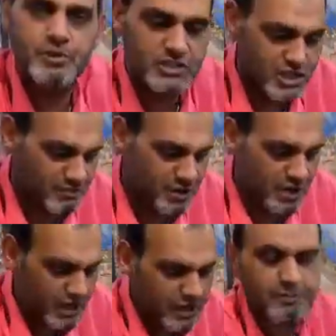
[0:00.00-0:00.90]
Museum
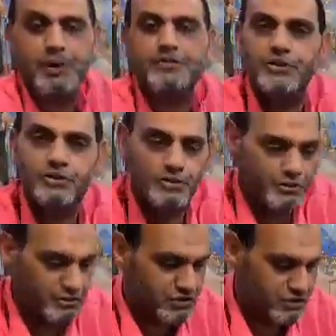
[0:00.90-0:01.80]
in perfect
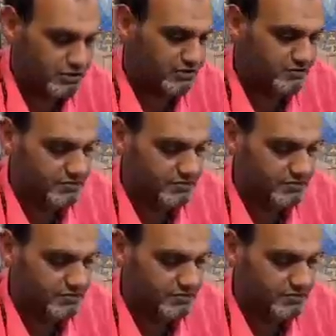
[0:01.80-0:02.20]
condition.